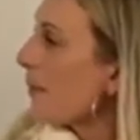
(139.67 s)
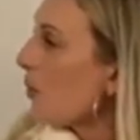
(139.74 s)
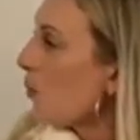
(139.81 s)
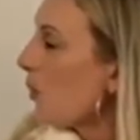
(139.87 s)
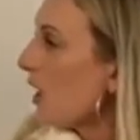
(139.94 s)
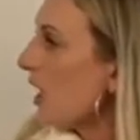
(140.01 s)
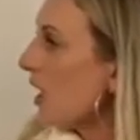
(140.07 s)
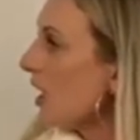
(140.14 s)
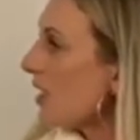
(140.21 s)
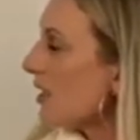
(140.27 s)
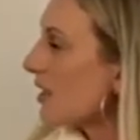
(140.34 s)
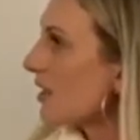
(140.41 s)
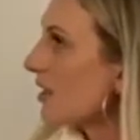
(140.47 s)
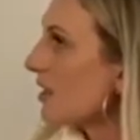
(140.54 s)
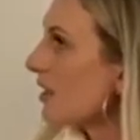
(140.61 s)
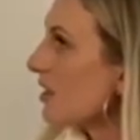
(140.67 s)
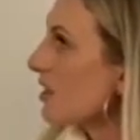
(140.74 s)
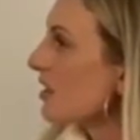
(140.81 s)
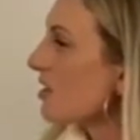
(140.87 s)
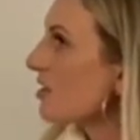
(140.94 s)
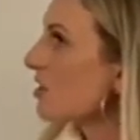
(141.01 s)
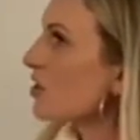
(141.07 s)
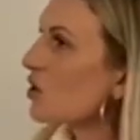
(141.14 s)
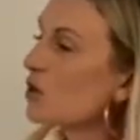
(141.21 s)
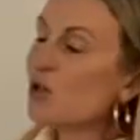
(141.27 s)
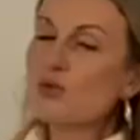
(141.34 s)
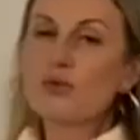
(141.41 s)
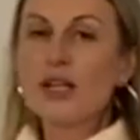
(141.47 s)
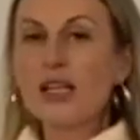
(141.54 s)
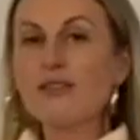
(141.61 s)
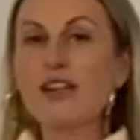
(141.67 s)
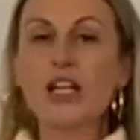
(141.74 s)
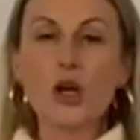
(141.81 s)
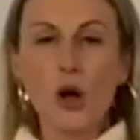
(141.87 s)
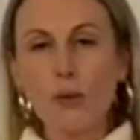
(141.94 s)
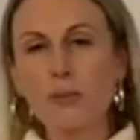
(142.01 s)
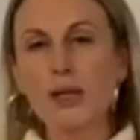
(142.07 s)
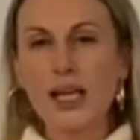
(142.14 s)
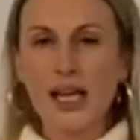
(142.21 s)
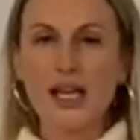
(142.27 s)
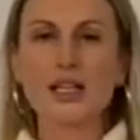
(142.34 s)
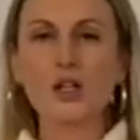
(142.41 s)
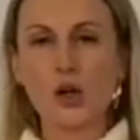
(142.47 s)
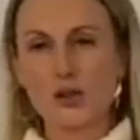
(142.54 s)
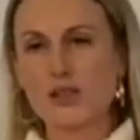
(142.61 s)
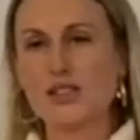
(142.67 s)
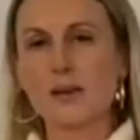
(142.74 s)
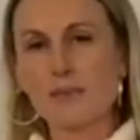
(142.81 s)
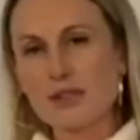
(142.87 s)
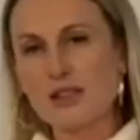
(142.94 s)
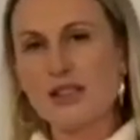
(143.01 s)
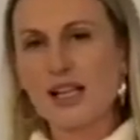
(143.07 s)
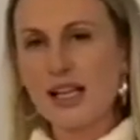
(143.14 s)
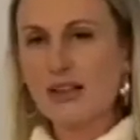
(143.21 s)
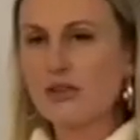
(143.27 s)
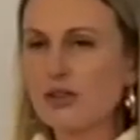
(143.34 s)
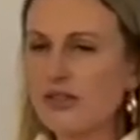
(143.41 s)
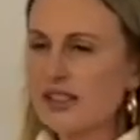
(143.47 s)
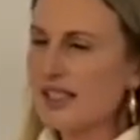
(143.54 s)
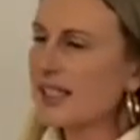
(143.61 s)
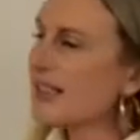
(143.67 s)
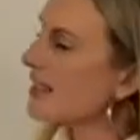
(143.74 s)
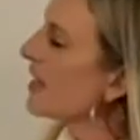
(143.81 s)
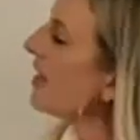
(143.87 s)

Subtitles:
We discuss really, really complicated concepts at A-level physics.